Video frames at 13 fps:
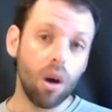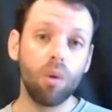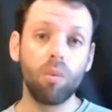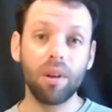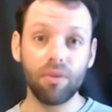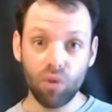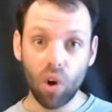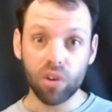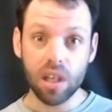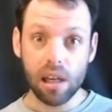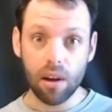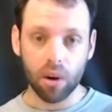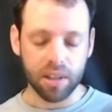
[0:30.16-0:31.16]
Well, not
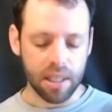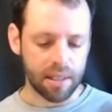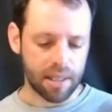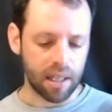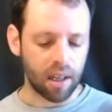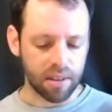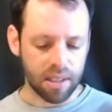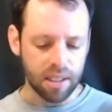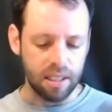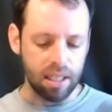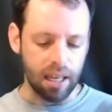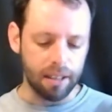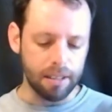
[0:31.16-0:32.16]
a lot is the answer
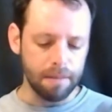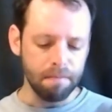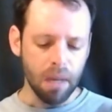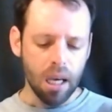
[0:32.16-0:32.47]
to that.